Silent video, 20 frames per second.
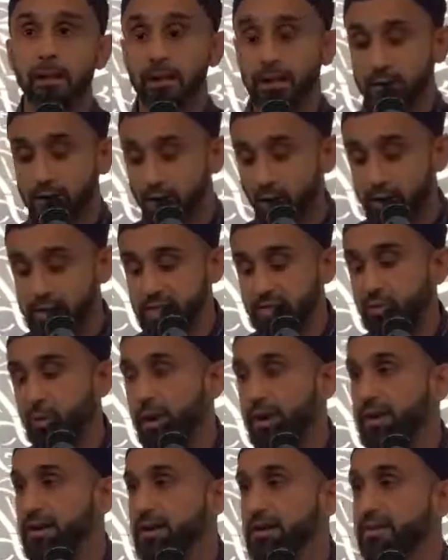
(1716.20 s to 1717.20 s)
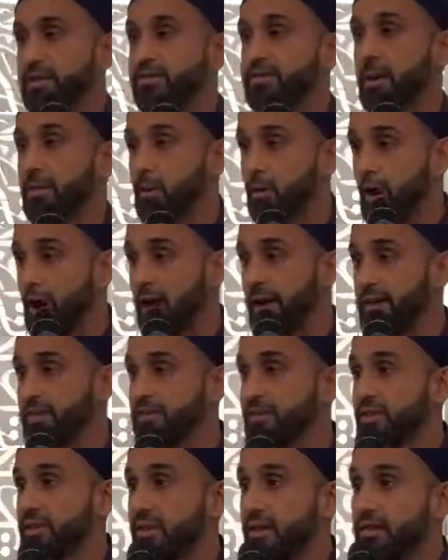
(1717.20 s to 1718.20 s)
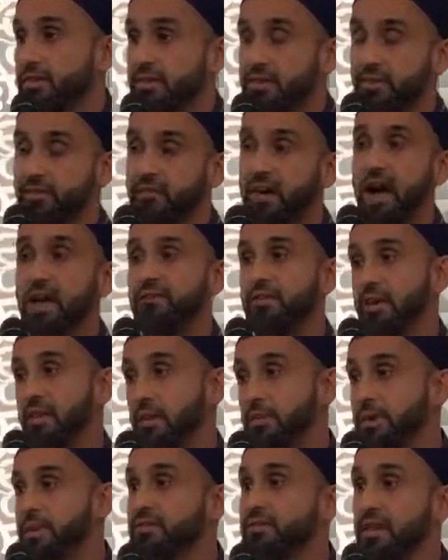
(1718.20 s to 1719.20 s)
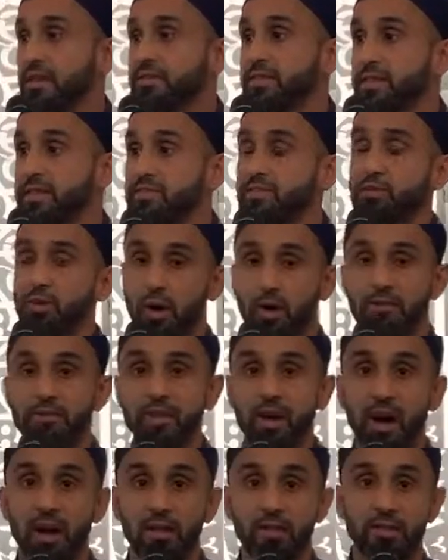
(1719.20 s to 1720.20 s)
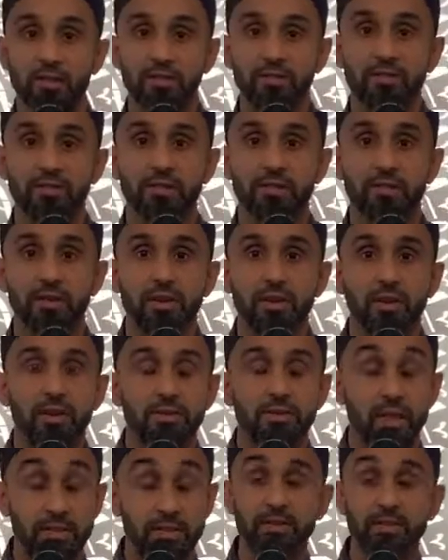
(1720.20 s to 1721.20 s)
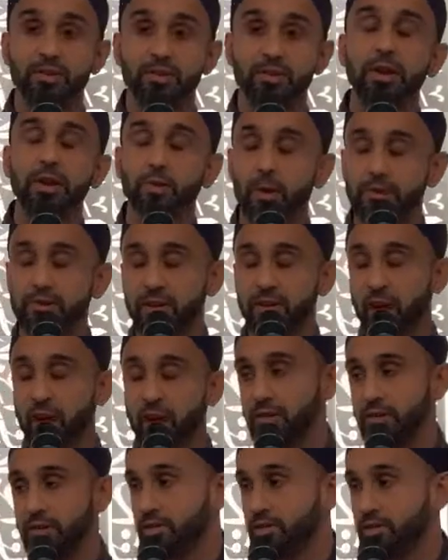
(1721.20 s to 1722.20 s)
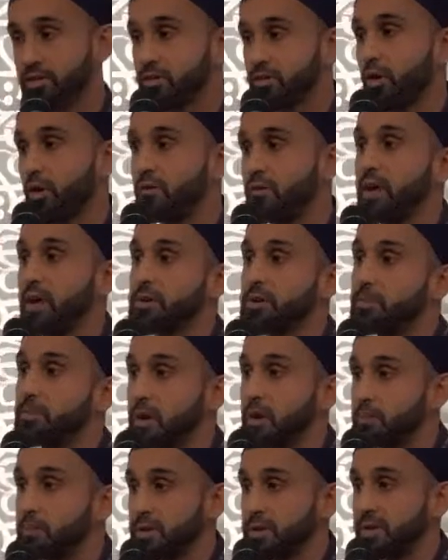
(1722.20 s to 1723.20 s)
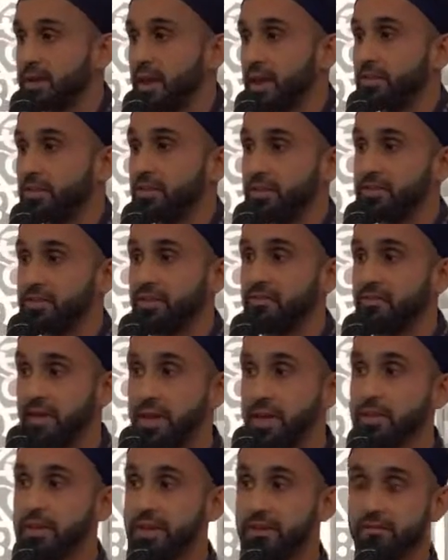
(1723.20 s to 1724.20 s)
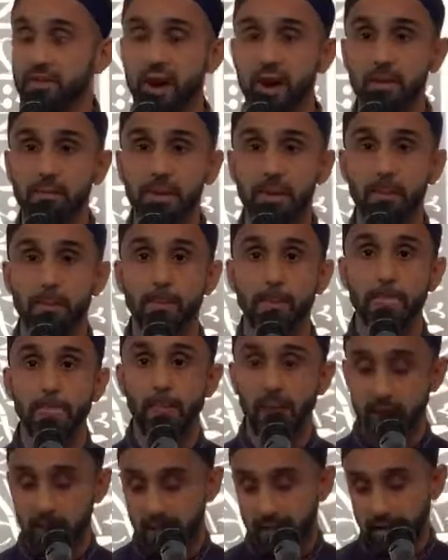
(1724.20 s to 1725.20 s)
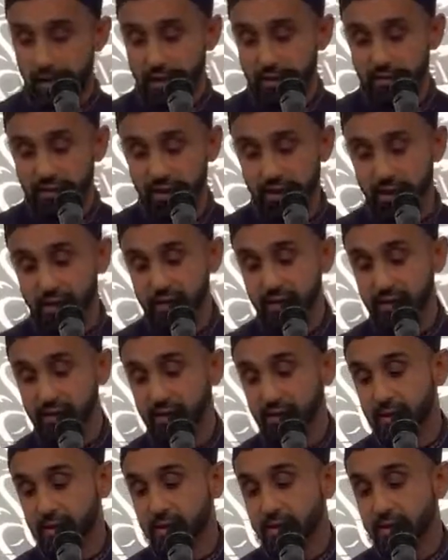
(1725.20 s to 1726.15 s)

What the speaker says: you know, I just want to summarize the 5 elements that these 12 scholars, that these 31 scholars in this 12-volume book put together, is the family environment, the